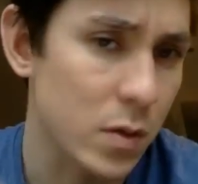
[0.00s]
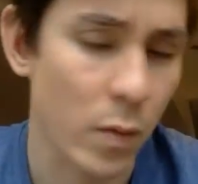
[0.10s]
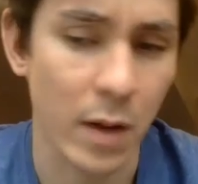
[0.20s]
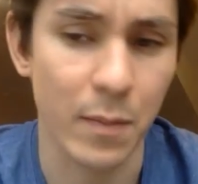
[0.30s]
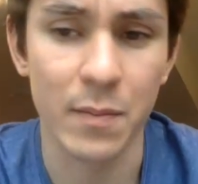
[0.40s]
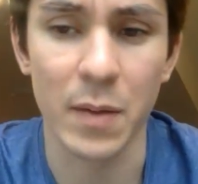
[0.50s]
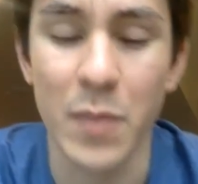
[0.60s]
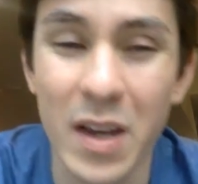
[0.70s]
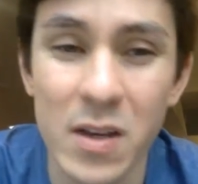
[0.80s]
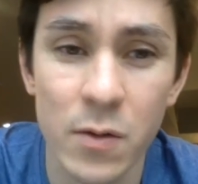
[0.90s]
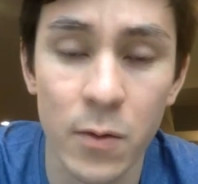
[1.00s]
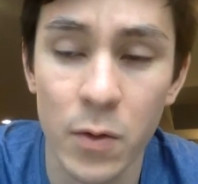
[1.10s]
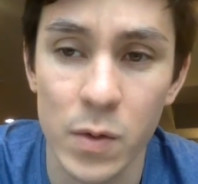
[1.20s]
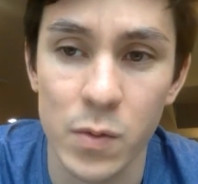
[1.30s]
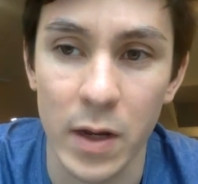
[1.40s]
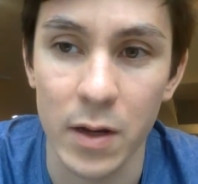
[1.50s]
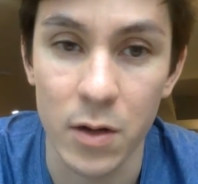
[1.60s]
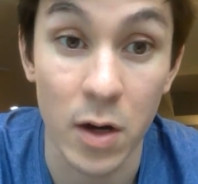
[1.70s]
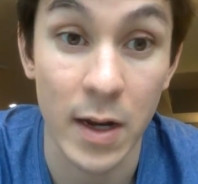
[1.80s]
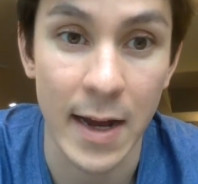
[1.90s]
when I made my biggest growth was when I
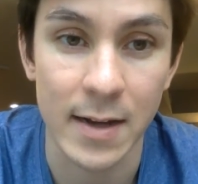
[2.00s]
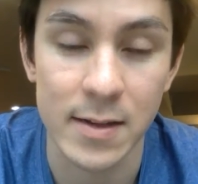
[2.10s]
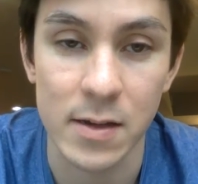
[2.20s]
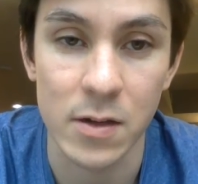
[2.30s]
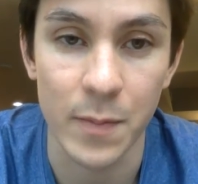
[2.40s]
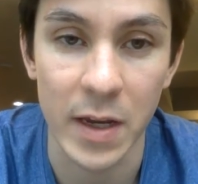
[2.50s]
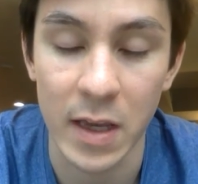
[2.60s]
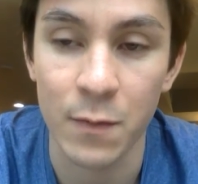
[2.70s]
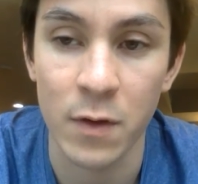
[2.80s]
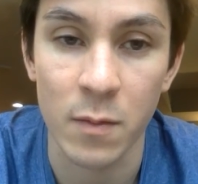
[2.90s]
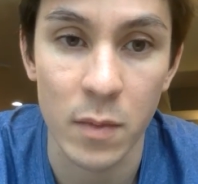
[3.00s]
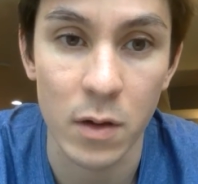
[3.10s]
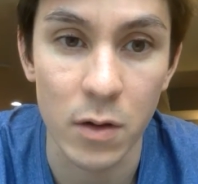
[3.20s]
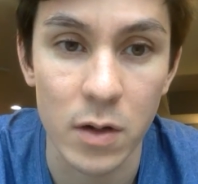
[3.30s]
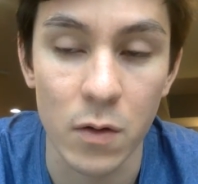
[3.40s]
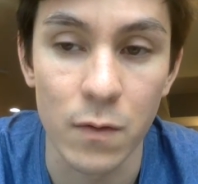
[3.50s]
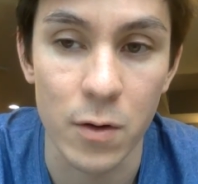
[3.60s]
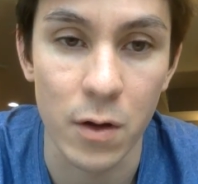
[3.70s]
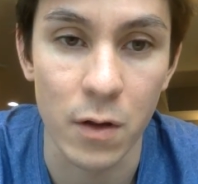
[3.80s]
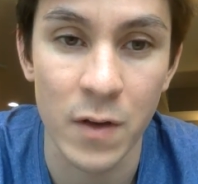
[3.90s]
got access to my game film, looked
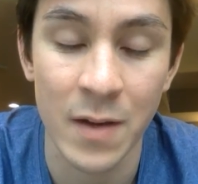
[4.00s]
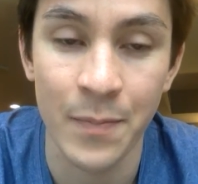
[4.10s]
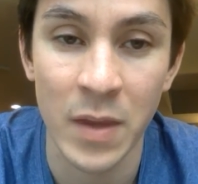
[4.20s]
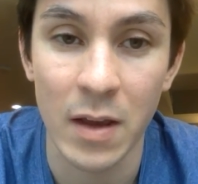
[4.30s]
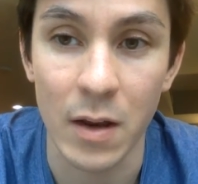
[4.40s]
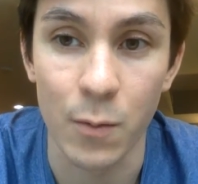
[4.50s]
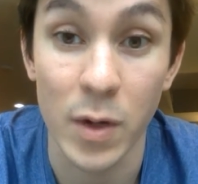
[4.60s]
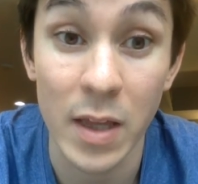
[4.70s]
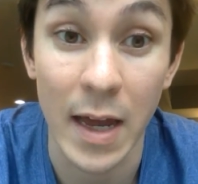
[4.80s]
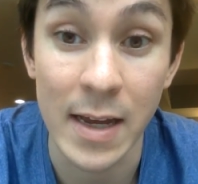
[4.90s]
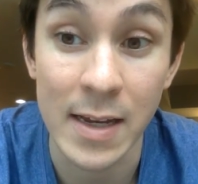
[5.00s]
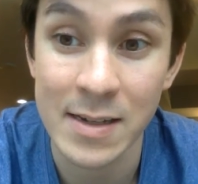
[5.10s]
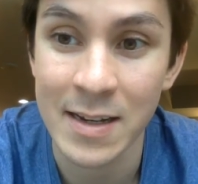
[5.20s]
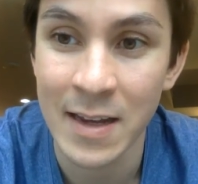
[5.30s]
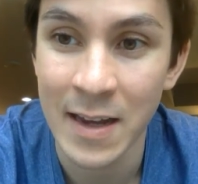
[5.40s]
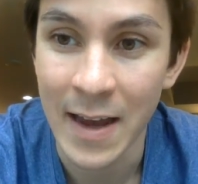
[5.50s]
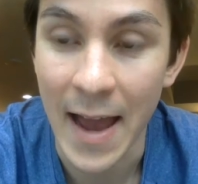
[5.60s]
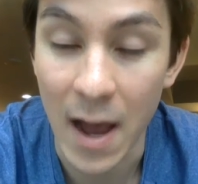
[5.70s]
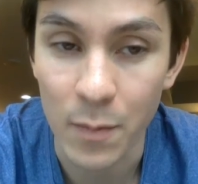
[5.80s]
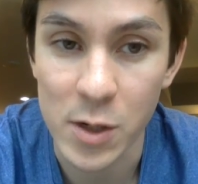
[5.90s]
over all of it. I realized
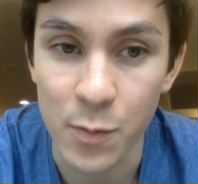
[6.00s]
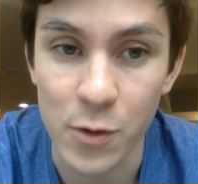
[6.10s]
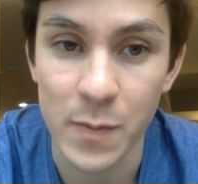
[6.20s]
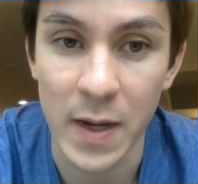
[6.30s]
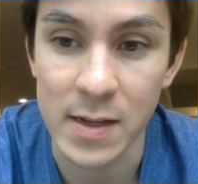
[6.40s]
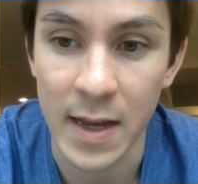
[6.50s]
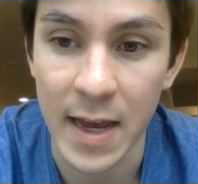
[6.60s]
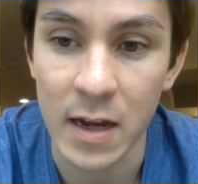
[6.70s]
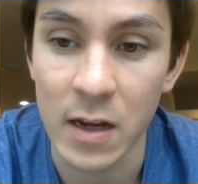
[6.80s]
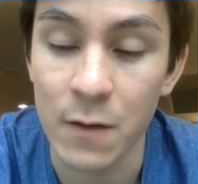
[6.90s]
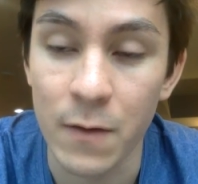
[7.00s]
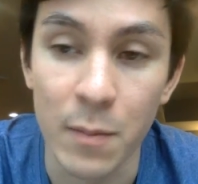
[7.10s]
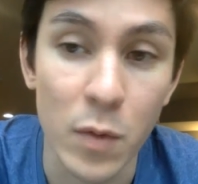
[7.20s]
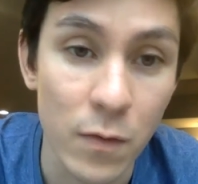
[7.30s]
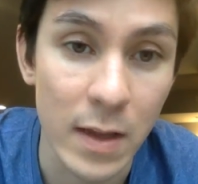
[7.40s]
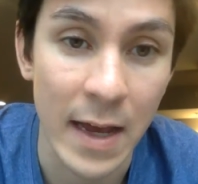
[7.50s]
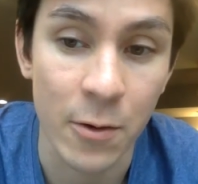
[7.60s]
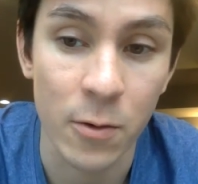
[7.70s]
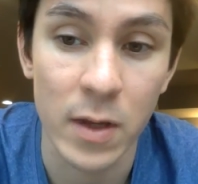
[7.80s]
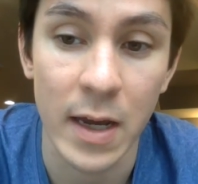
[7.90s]
how much more space I had. If I moved
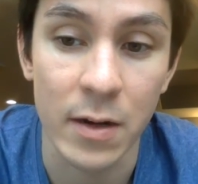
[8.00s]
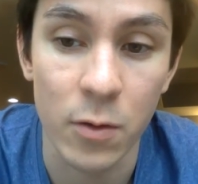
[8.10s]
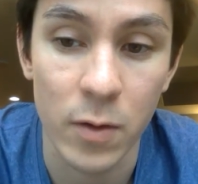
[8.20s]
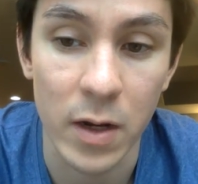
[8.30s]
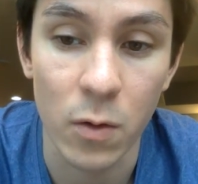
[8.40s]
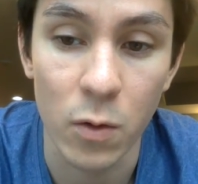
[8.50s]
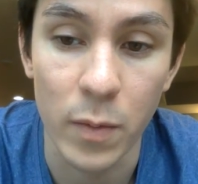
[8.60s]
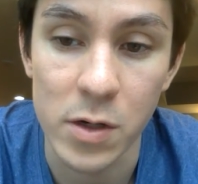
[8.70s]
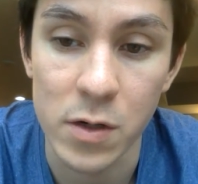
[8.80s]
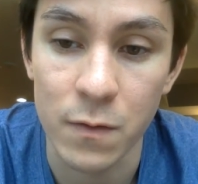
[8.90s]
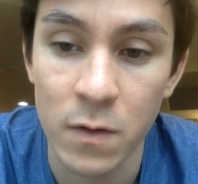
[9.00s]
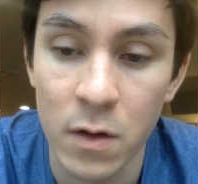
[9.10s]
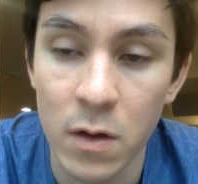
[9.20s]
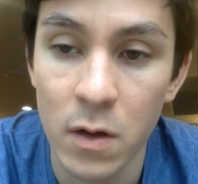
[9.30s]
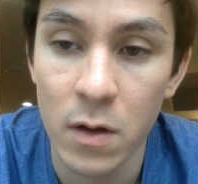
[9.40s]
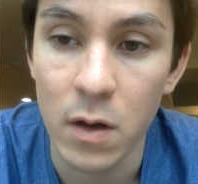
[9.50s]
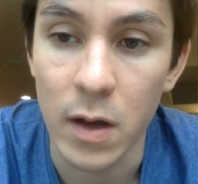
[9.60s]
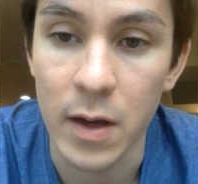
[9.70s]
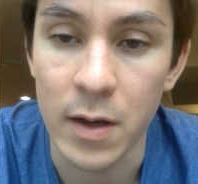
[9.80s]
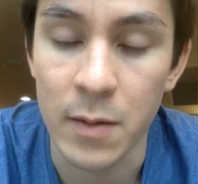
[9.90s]
laterally, I'd create a whole bunch of
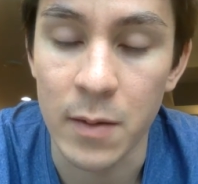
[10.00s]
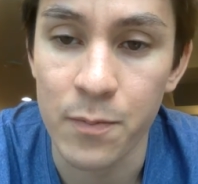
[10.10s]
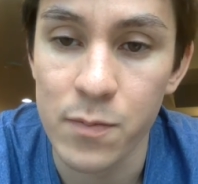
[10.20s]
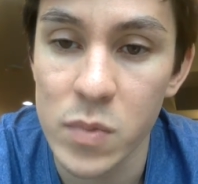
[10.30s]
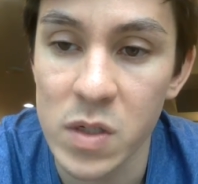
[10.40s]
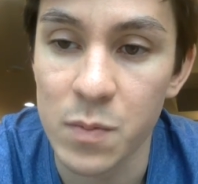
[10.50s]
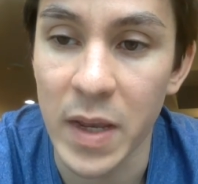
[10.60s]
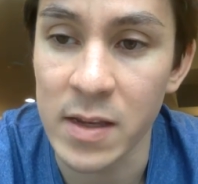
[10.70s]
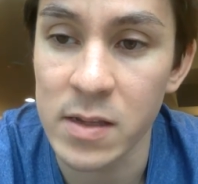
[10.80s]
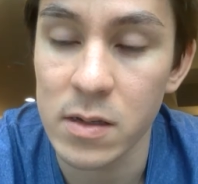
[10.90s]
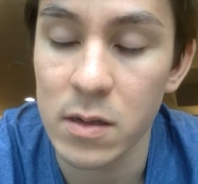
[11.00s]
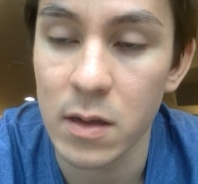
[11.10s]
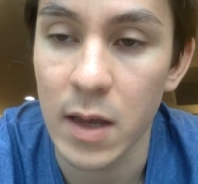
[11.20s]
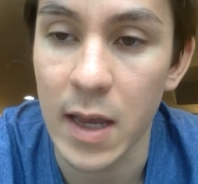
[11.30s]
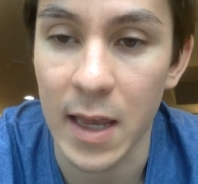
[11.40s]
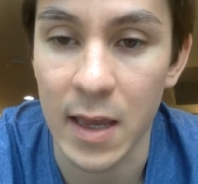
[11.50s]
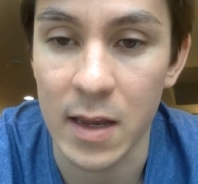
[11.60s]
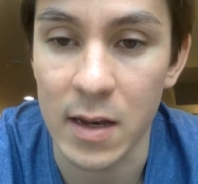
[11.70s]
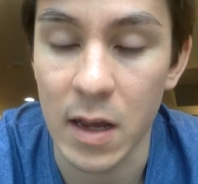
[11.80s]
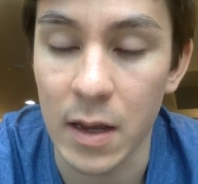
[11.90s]
space.
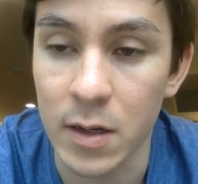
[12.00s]
And